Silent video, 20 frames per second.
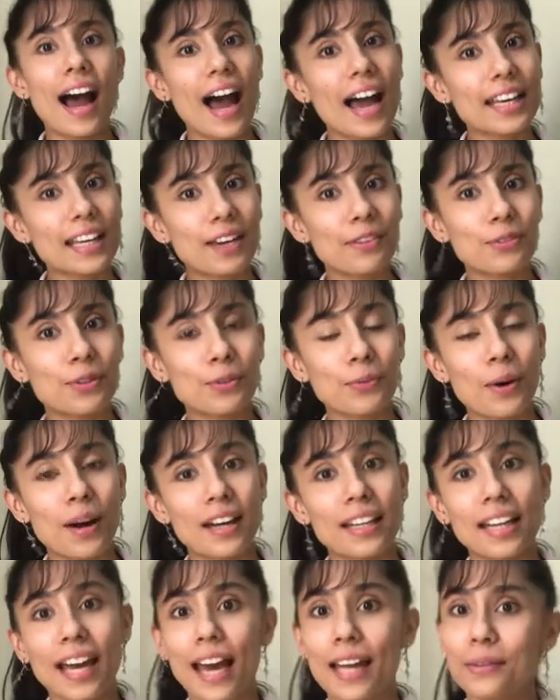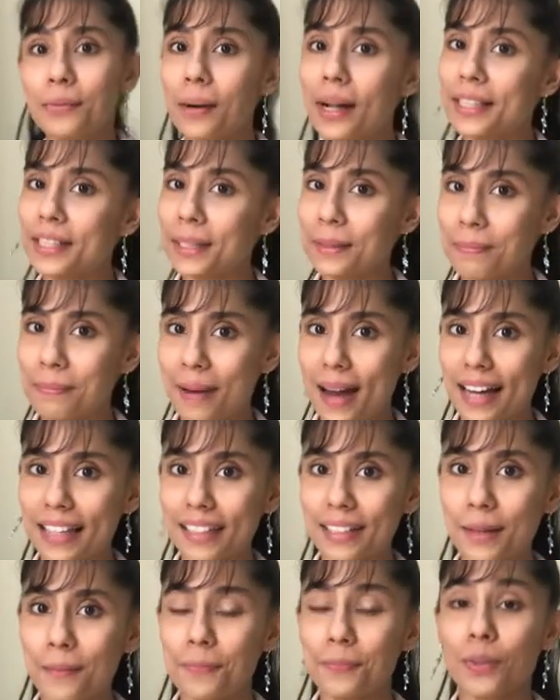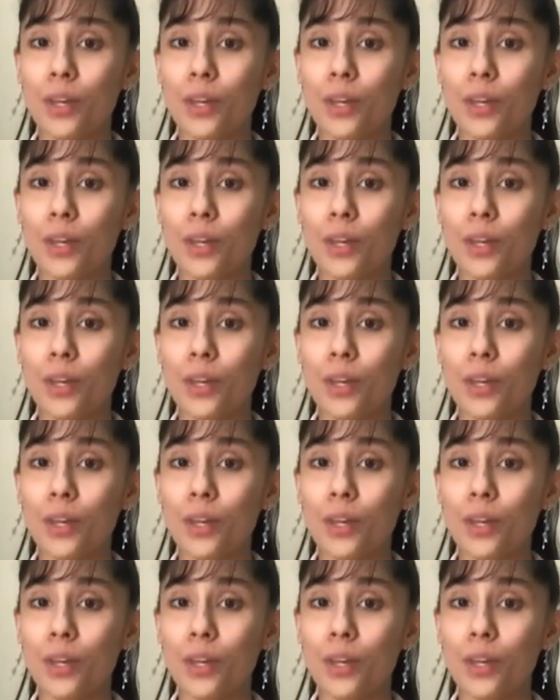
Hi everyone and welcome back.